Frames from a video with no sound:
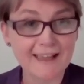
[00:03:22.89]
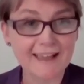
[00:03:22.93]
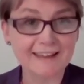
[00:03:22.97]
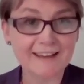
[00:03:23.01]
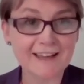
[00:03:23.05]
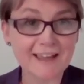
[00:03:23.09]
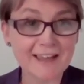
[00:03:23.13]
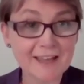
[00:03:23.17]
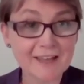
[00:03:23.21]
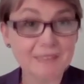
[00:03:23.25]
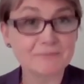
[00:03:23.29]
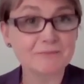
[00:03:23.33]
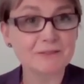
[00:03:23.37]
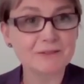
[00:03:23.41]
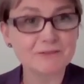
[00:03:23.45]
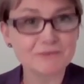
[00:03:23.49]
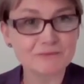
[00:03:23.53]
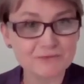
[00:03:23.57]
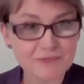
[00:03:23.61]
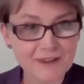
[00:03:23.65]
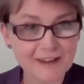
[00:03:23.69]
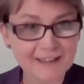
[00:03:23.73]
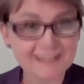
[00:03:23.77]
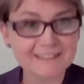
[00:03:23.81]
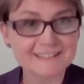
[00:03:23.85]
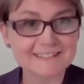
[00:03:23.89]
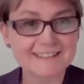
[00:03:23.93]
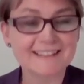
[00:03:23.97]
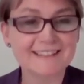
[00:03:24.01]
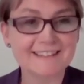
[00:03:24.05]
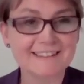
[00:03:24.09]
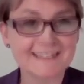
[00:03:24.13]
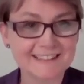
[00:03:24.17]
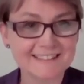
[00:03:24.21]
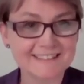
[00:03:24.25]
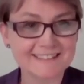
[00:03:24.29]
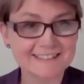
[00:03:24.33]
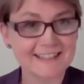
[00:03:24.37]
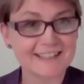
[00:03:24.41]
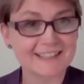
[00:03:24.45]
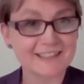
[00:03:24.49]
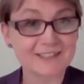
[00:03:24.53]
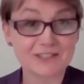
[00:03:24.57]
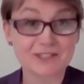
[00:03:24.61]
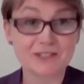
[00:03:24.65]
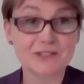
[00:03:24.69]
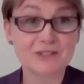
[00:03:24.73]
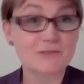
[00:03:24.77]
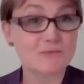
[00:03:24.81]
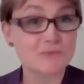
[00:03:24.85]
And I have been raising this
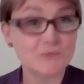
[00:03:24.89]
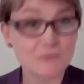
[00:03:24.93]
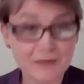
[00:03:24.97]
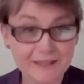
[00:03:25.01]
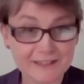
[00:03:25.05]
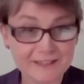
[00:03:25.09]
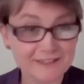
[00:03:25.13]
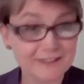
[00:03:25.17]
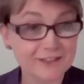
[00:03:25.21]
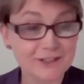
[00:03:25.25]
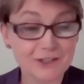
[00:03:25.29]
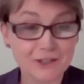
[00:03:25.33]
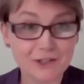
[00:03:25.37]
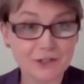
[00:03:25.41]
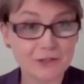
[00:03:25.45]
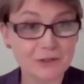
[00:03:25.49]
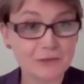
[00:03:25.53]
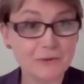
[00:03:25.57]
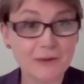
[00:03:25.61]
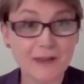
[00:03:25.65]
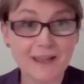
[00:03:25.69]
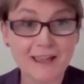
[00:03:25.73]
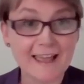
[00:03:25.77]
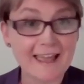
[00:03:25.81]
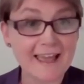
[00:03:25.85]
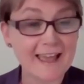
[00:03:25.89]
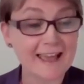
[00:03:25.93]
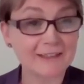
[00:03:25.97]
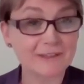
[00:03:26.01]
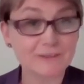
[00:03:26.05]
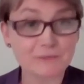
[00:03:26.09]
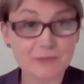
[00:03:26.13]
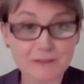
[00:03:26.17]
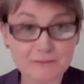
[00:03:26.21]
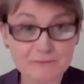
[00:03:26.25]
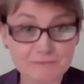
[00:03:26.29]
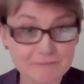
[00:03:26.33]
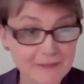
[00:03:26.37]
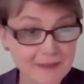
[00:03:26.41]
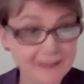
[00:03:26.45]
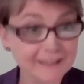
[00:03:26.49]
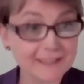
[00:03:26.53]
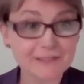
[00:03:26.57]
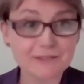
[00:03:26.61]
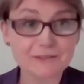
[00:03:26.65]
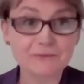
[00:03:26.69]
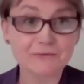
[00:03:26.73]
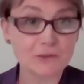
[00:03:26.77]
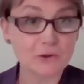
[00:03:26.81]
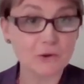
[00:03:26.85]
issue with you and with
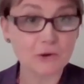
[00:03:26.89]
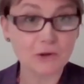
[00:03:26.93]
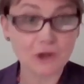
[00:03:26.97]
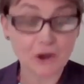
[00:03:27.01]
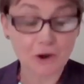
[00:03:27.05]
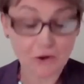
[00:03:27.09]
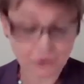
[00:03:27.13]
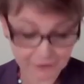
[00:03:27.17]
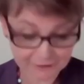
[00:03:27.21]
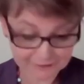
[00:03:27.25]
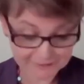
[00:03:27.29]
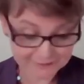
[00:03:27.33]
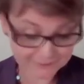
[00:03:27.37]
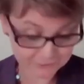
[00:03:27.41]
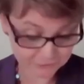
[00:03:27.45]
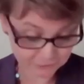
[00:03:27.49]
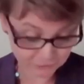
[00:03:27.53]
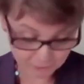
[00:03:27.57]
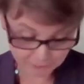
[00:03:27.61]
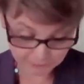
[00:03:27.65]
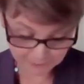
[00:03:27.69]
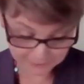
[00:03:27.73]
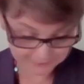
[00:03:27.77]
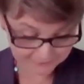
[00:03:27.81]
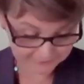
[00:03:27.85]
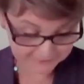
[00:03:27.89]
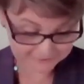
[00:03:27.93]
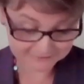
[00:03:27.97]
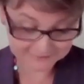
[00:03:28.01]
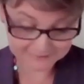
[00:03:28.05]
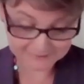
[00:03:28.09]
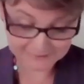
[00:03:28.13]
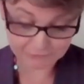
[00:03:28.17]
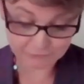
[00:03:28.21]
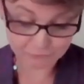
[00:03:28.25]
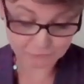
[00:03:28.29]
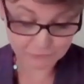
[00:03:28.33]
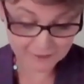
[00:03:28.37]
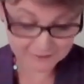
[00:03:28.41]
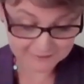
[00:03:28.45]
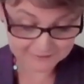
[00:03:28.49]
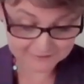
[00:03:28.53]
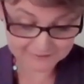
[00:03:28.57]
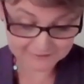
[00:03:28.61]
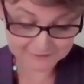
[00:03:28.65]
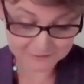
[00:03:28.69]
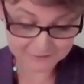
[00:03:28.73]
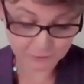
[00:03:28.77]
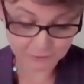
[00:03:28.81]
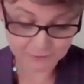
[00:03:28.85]
many of your colleagues repeatedly. I
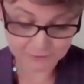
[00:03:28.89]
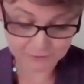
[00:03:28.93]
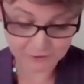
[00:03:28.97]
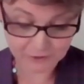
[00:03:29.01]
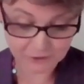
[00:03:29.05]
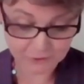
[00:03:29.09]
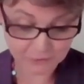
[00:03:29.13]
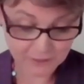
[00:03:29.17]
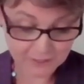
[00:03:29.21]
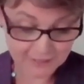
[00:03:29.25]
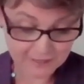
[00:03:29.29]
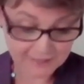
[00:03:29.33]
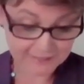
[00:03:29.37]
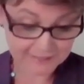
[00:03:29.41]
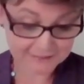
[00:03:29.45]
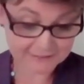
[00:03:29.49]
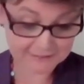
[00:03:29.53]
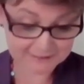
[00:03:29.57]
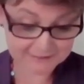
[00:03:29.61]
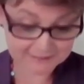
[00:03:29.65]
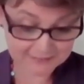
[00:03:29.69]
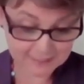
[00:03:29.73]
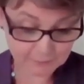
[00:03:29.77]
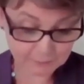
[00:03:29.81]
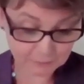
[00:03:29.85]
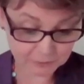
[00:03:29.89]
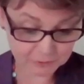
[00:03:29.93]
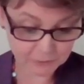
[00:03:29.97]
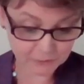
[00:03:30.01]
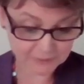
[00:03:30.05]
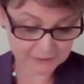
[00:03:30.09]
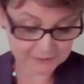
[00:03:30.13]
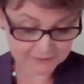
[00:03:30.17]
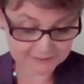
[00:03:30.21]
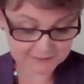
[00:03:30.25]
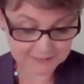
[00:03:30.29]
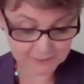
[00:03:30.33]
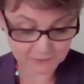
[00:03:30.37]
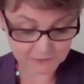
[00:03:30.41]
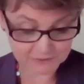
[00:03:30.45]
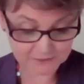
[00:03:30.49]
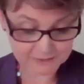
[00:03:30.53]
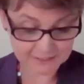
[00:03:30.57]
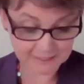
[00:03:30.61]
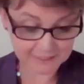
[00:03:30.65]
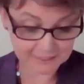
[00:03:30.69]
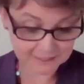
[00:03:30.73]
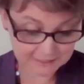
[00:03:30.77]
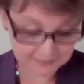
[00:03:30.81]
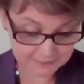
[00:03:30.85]
raised this with you in December
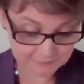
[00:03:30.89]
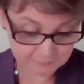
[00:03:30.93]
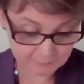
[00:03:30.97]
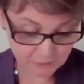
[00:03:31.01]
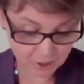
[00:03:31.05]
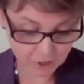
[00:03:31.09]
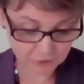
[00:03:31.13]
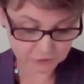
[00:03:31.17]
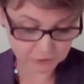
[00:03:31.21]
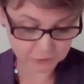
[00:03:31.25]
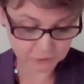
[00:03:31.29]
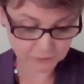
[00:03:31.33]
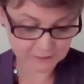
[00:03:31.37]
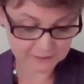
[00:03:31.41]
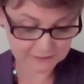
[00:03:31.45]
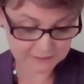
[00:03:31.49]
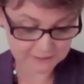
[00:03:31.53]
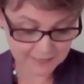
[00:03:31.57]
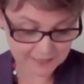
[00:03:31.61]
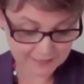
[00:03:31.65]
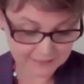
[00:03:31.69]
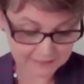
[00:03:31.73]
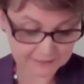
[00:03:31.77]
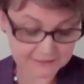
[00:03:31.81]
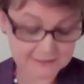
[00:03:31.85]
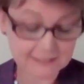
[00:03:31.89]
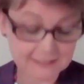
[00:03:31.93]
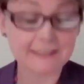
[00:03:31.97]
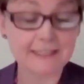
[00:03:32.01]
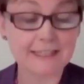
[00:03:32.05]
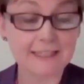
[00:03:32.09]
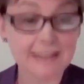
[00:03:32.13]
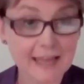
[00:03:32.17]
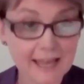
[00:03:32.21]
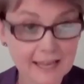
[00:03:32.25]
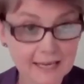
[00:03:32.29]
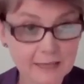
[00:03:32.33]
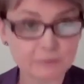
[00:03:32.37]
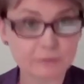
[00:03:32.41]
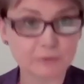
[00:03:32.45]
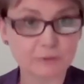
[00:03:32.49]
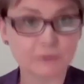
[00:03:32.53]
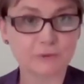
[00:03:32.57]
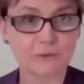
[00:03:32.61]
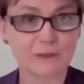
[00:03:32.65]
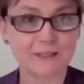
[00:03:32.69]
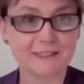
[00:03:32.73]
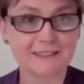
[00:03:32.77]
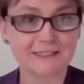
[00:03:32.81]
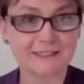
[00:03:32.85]
2017, in March 2018, in April
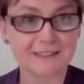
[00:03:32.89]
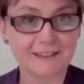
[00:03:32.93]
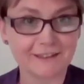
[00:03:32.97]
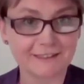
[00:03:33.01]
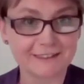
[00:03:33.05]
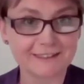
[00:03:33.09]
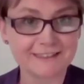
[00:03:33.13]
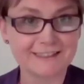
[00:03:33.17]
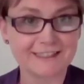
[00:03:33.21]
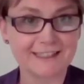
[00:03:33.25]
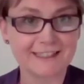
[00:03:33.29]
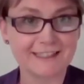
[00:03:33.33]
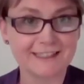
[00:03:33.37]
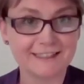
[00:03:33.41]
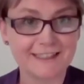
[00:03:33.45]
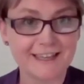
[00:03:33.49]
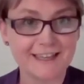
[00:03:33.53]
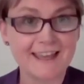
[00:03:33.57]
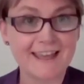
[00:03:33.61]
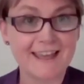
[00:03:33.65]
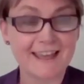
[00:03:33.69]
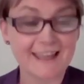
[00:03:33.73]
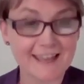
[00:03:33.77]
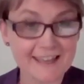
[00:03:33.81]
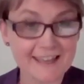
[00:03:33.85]
2019,